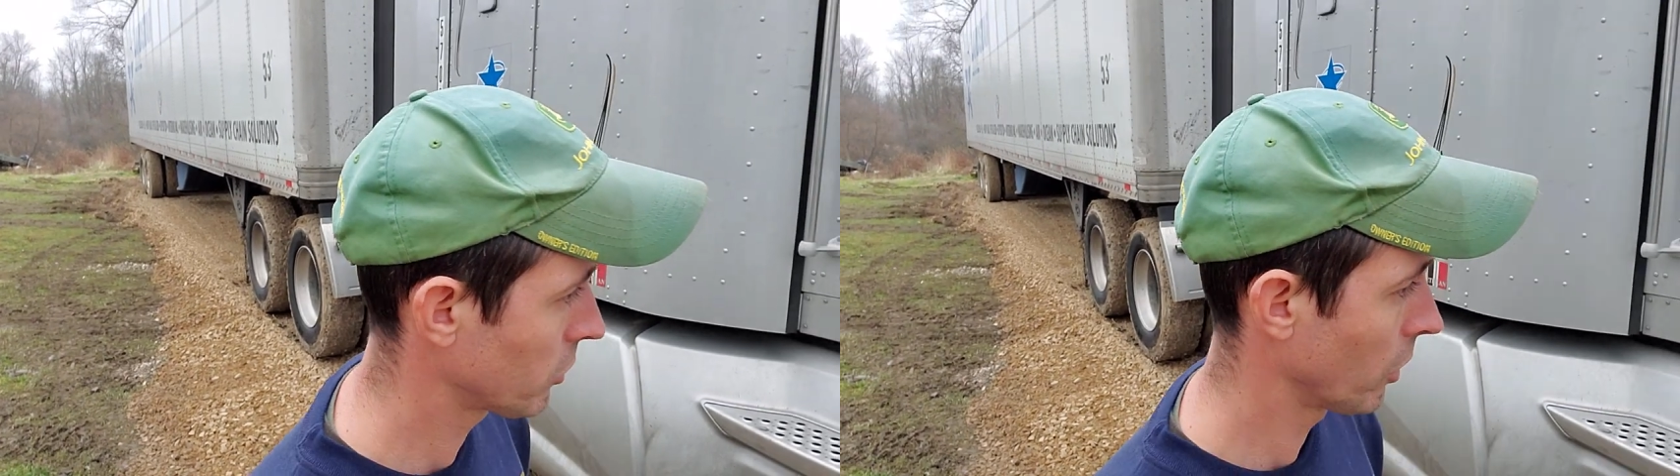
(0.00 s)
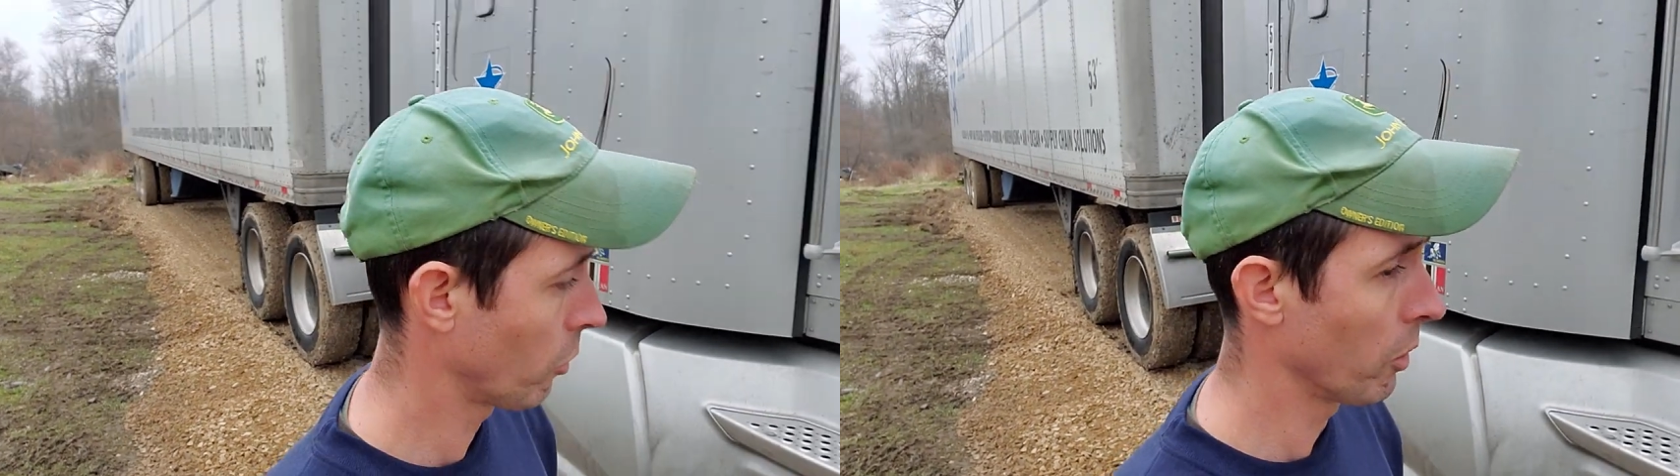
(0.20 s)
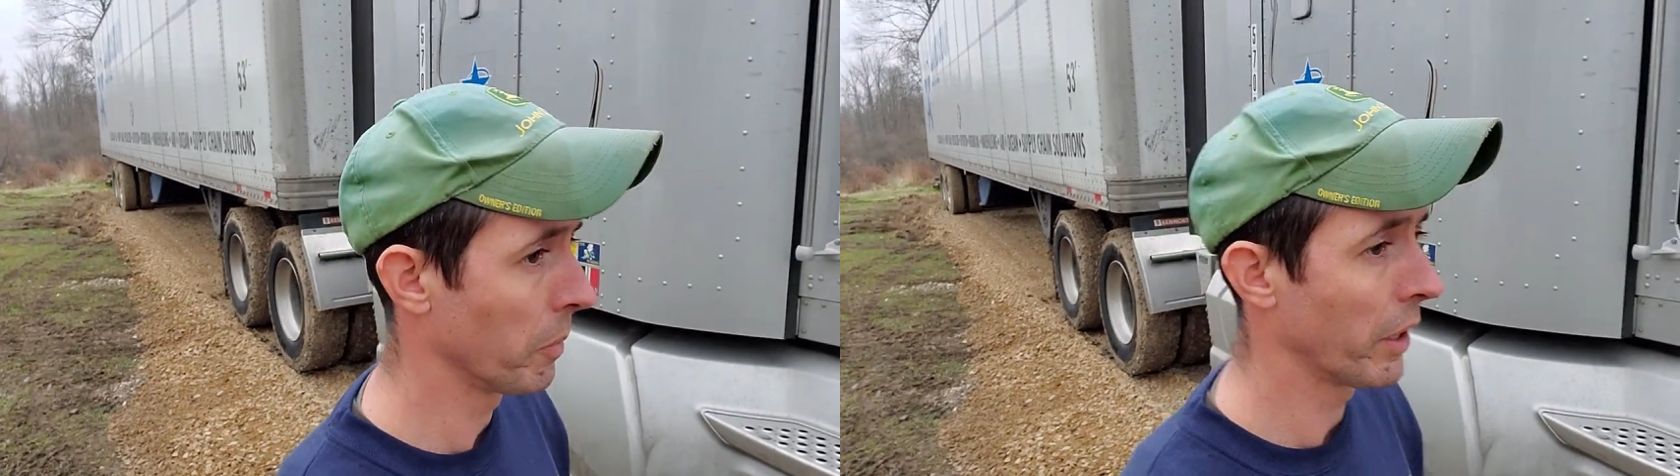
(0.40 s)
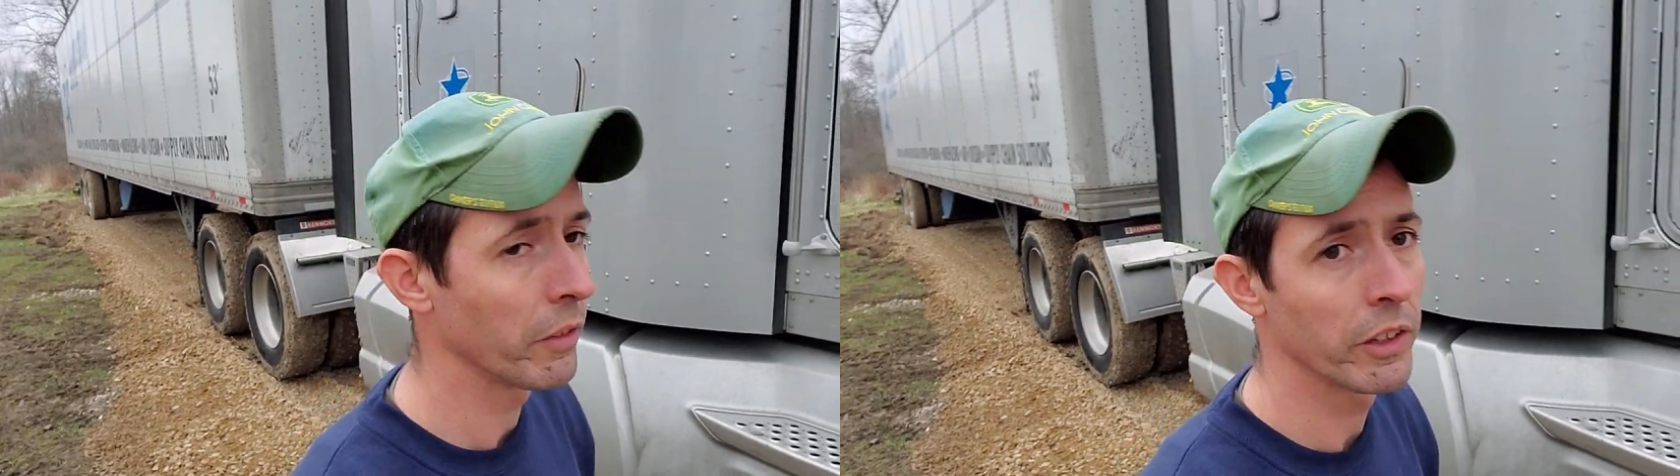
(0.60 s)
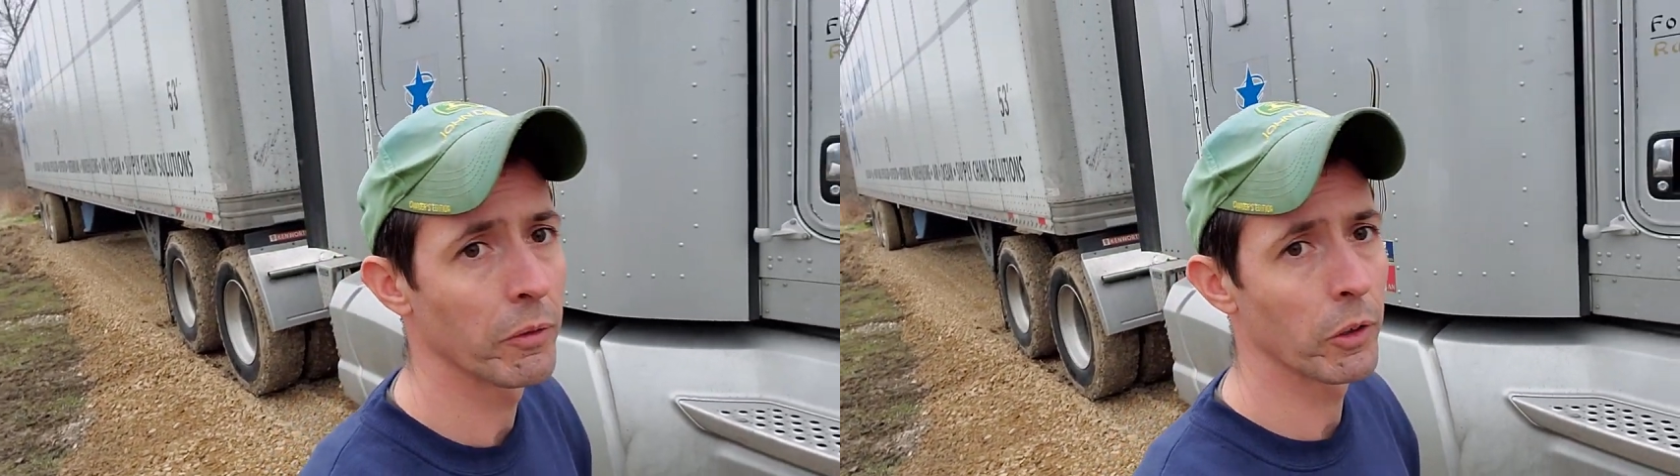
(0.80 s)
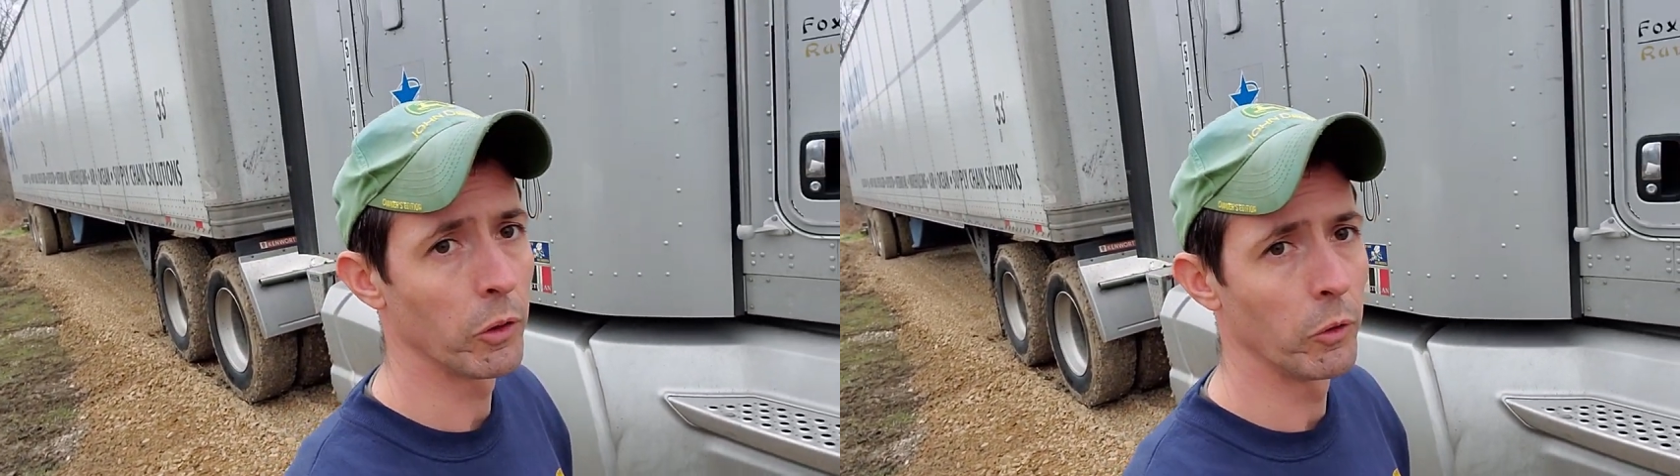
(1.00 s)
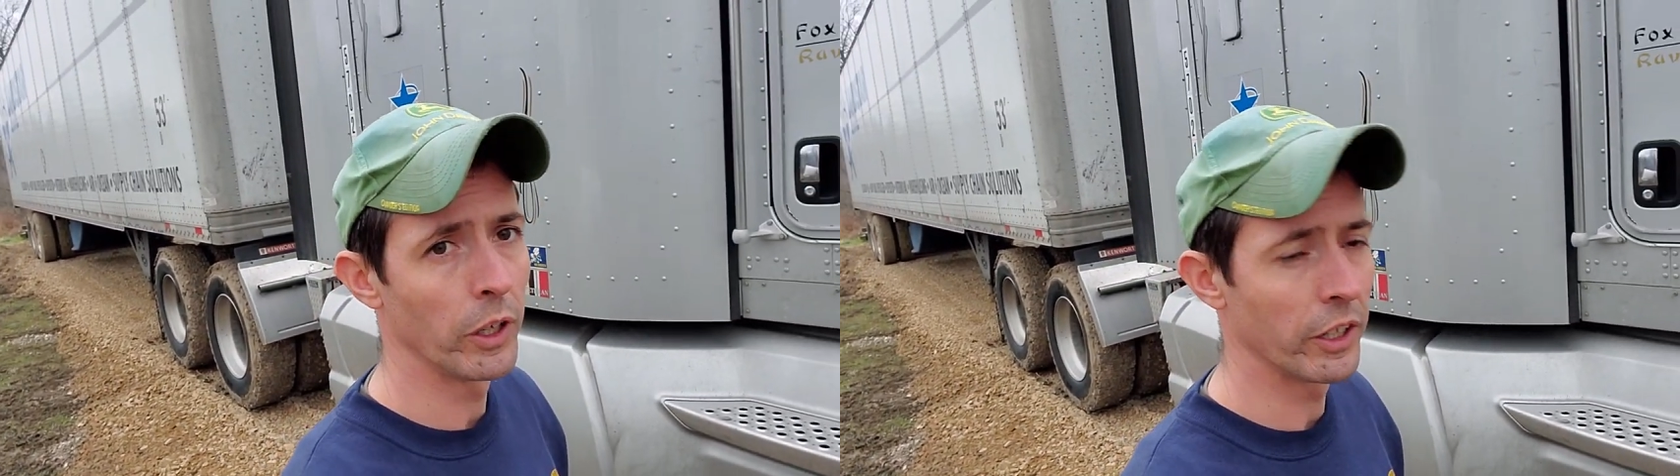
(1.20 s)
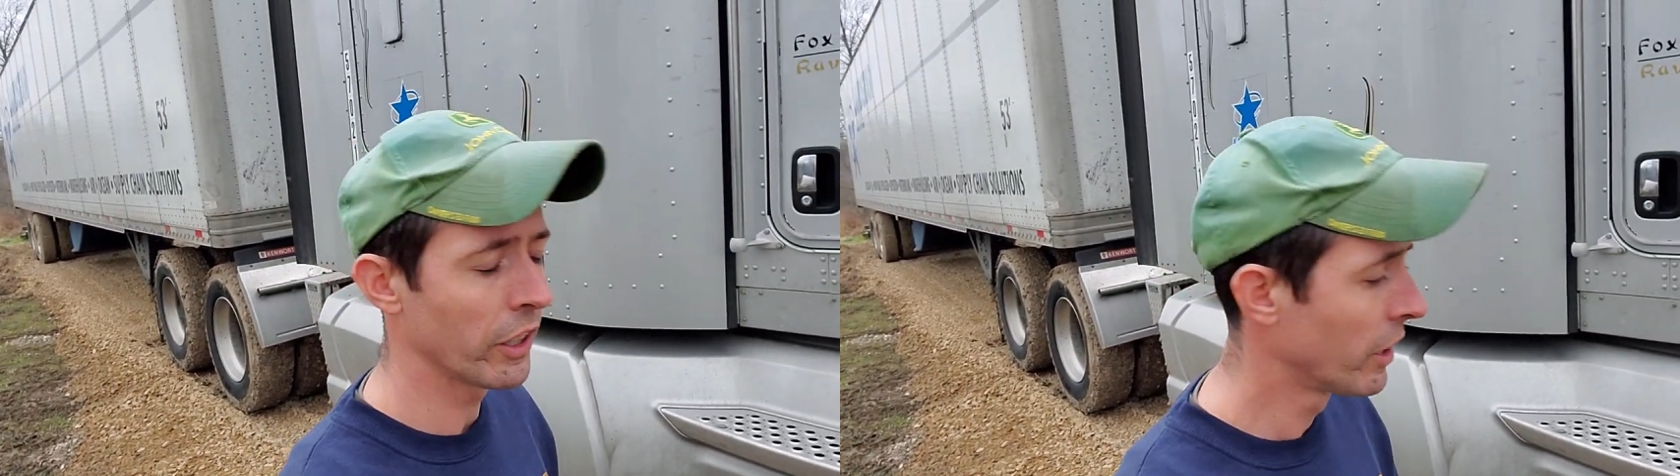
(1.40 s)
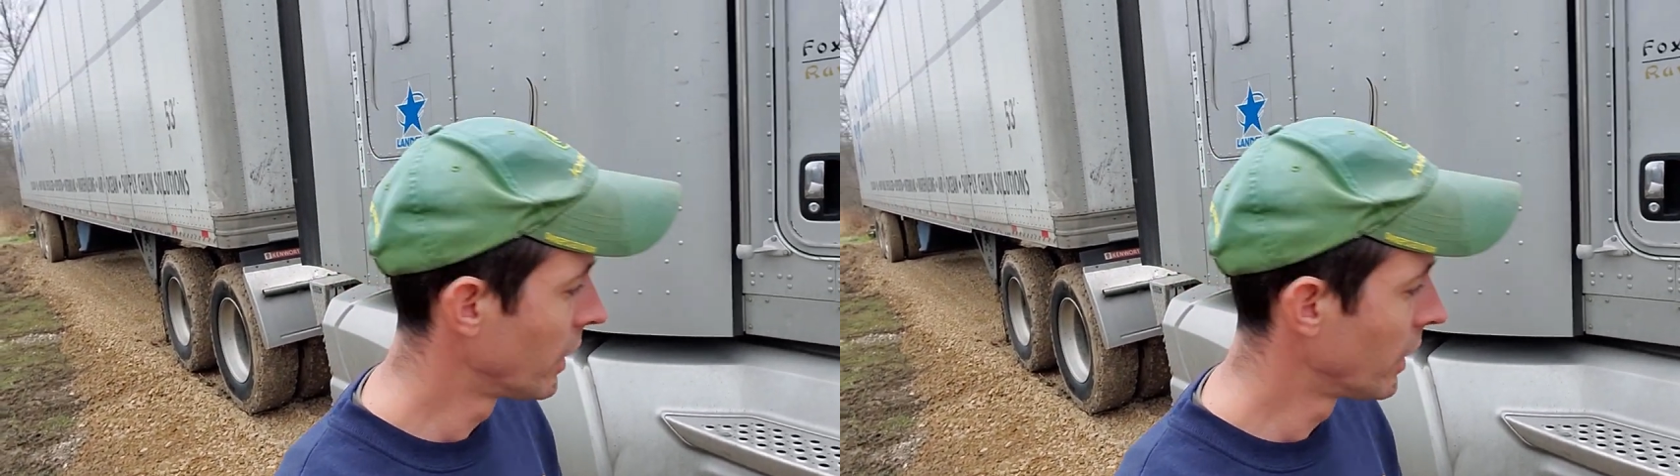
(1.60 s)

equipment, everything for the winter,